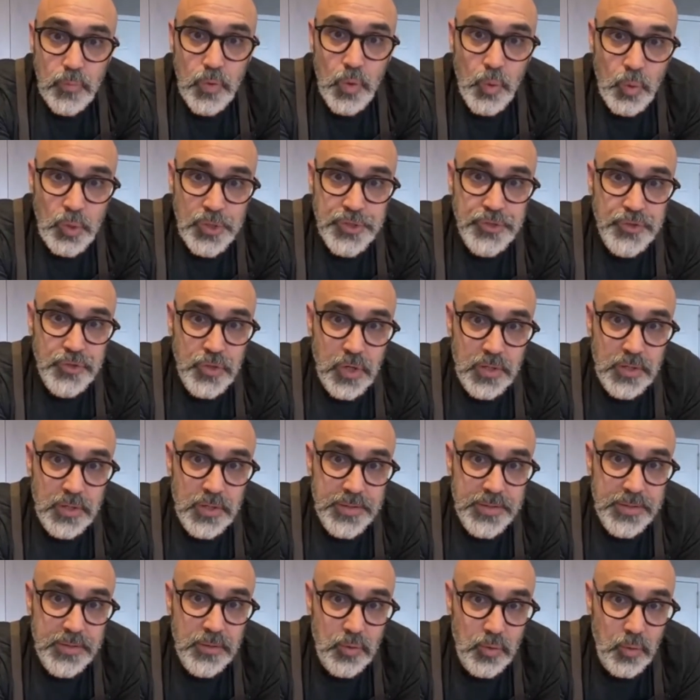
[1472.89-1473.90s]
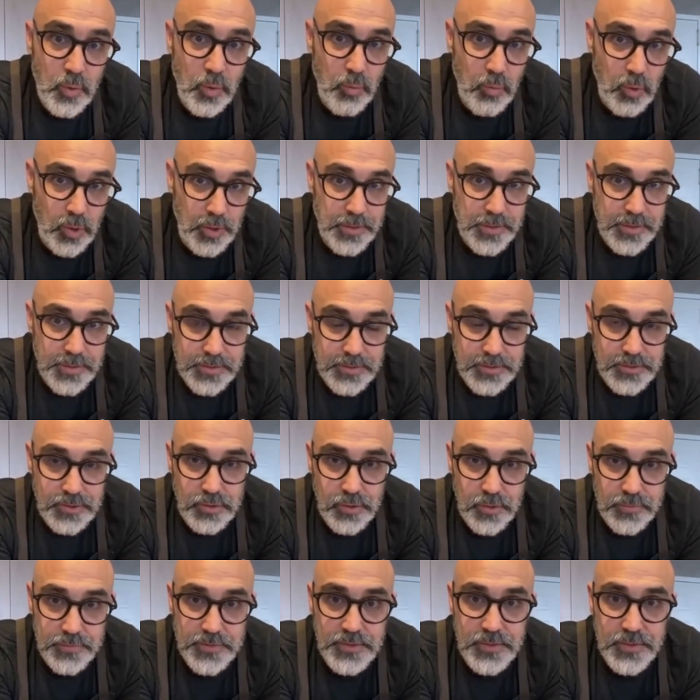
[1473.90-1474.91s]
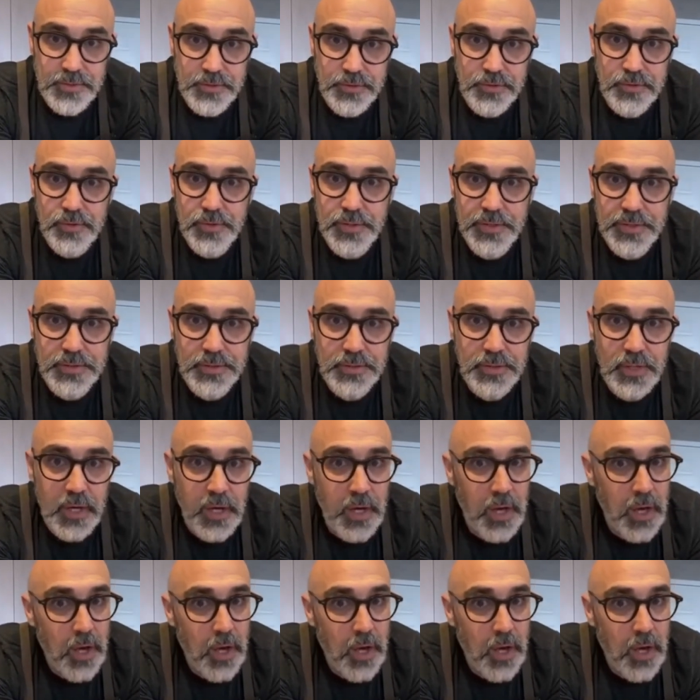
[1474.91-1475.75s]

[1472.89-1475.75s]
who are struggling, who are working in the service industries,